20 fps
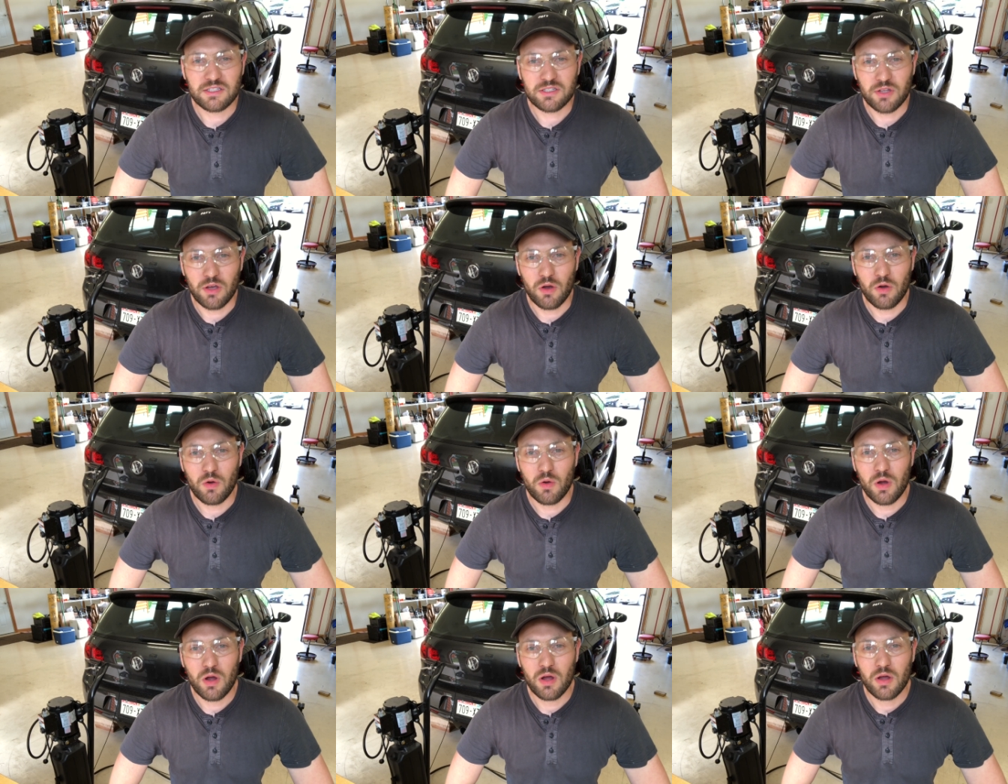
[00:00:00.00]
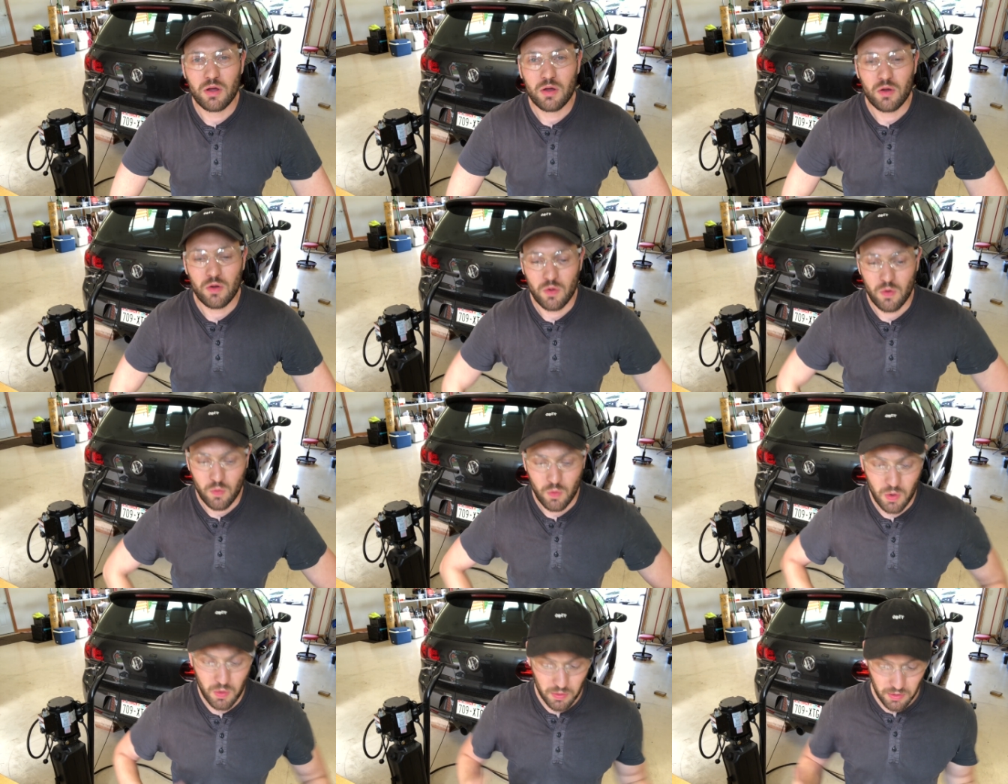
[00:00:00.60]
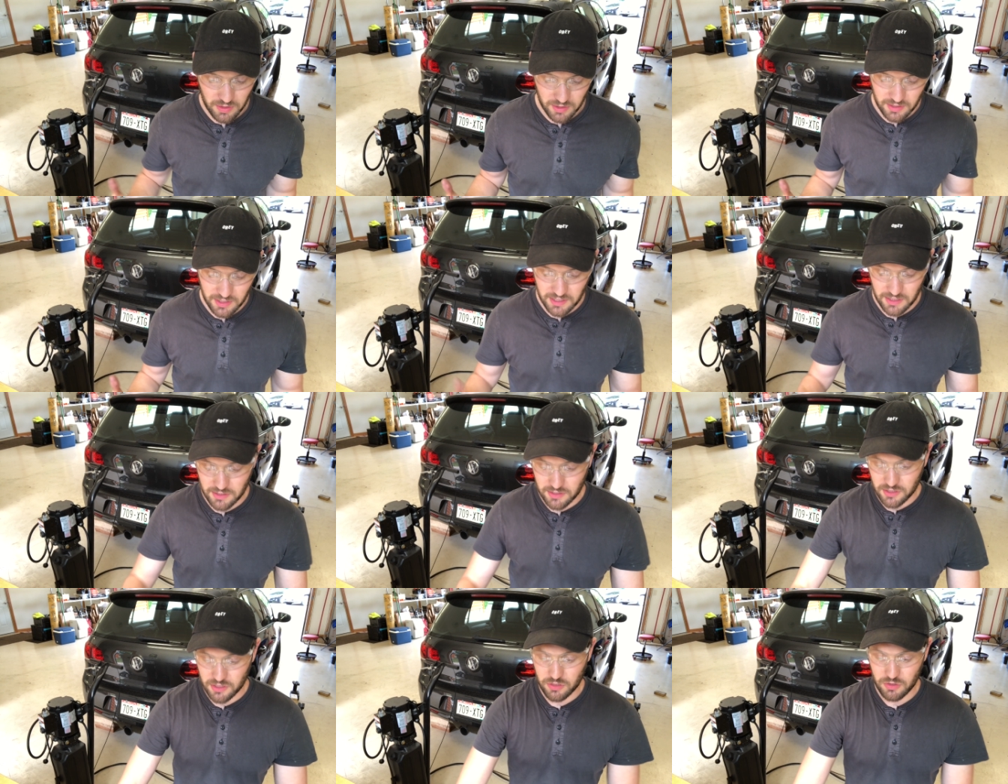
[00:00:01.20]
so what we're gonna need
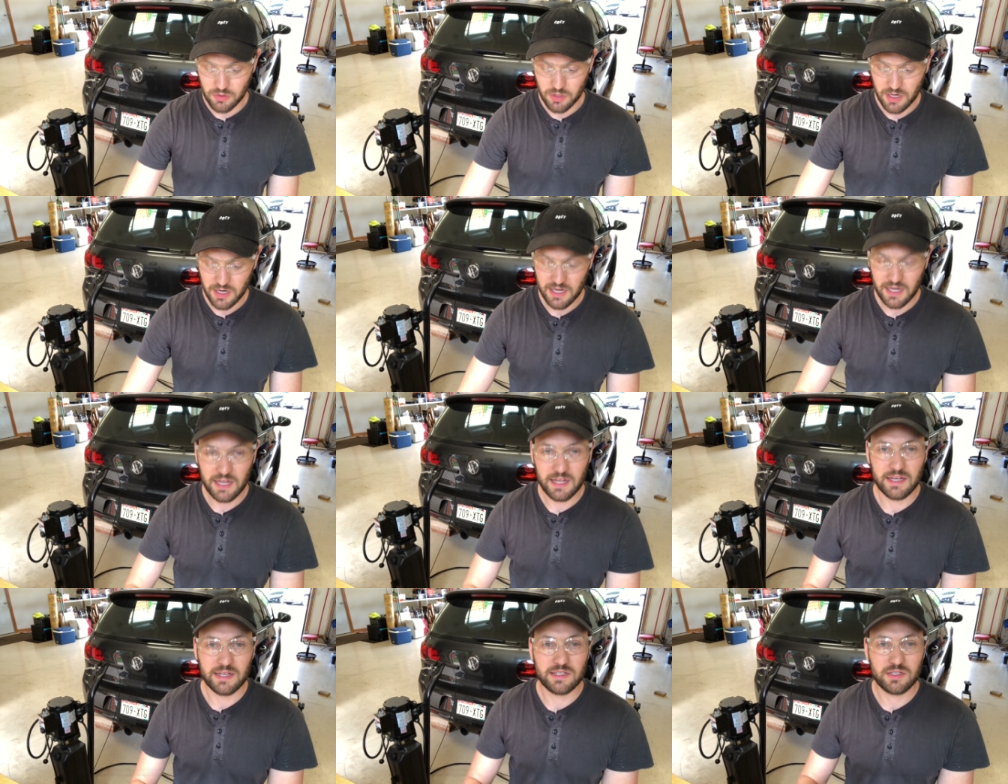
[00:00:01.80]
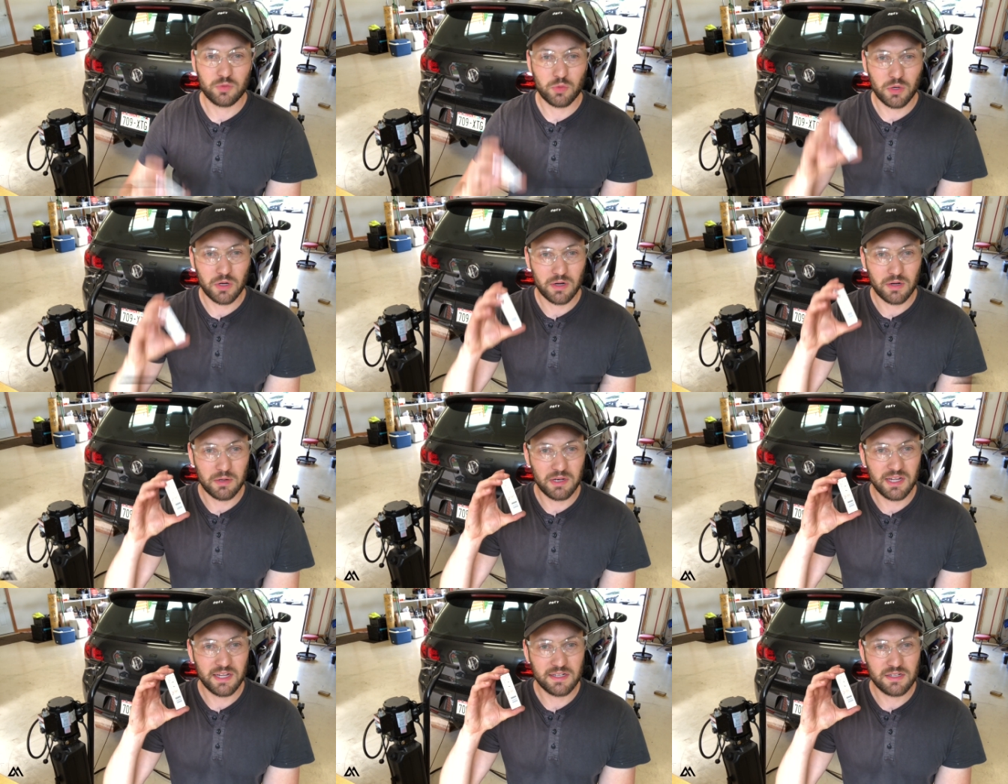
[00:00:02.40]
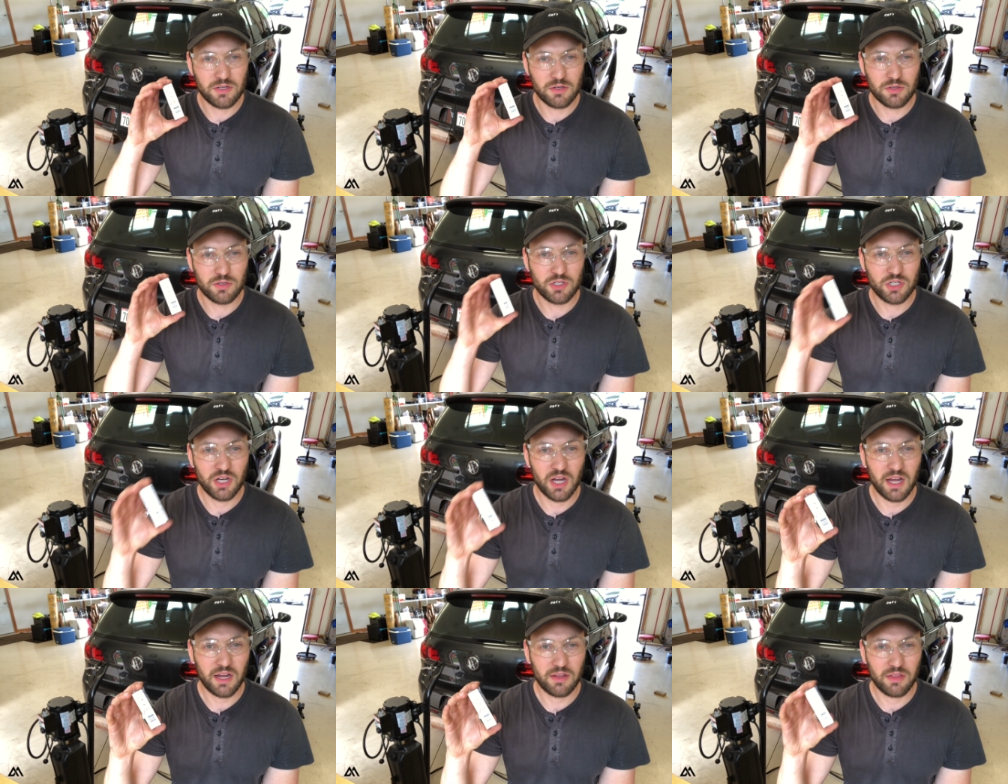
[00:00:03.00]
to do is we're gonna need to
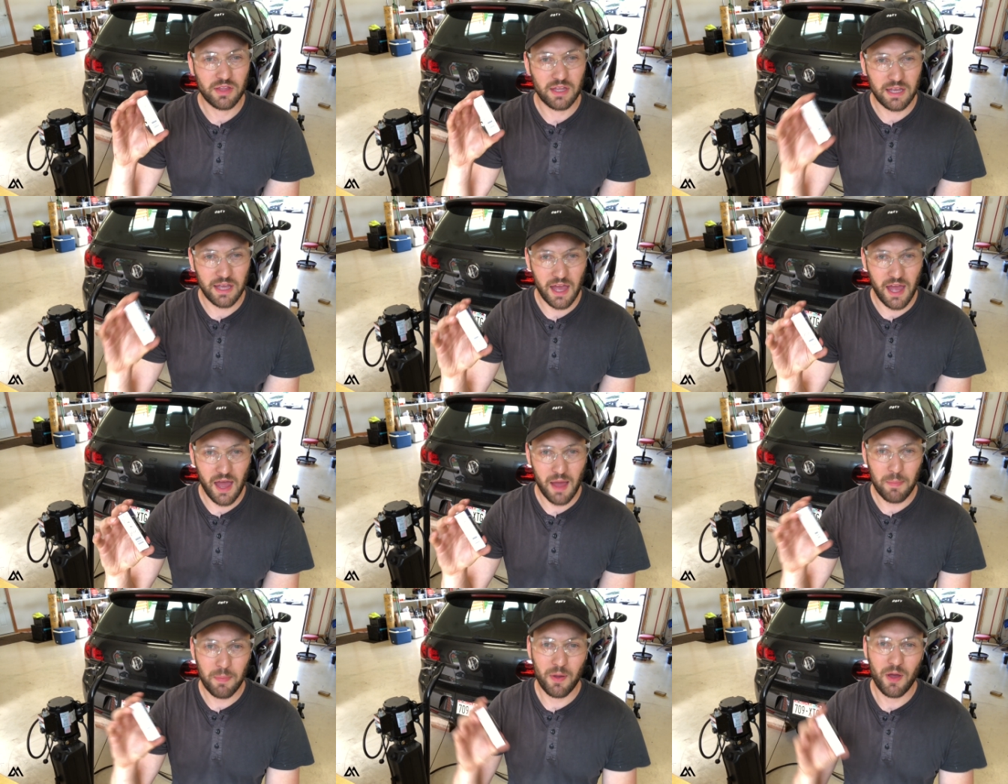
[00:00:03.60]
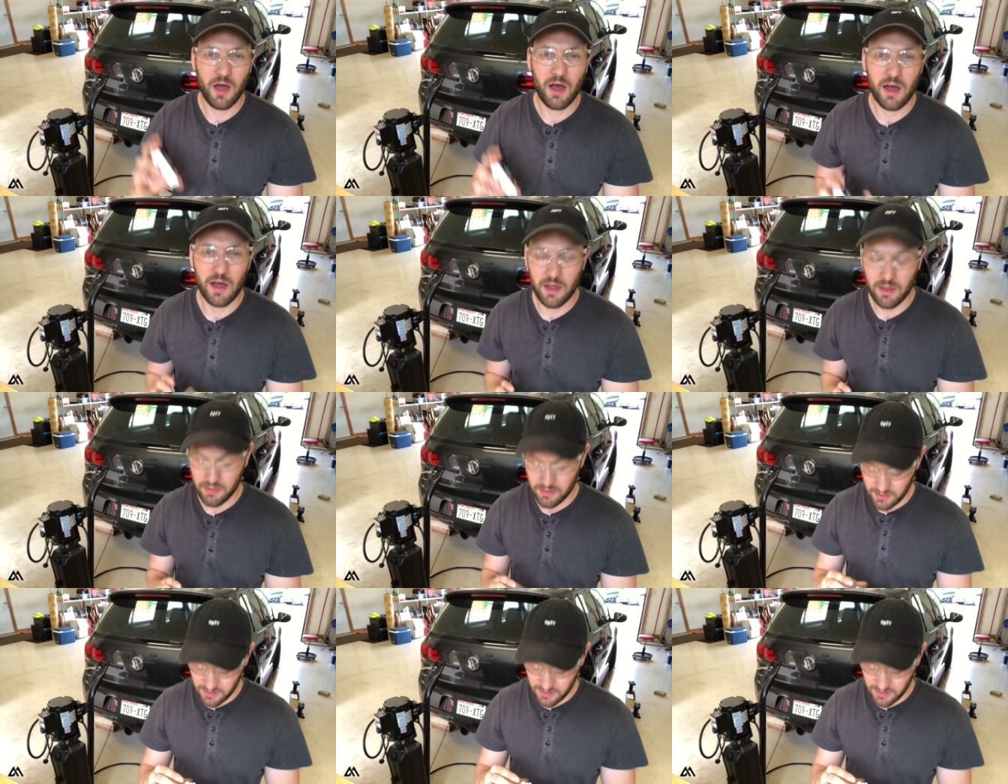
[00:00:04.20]
check the gap on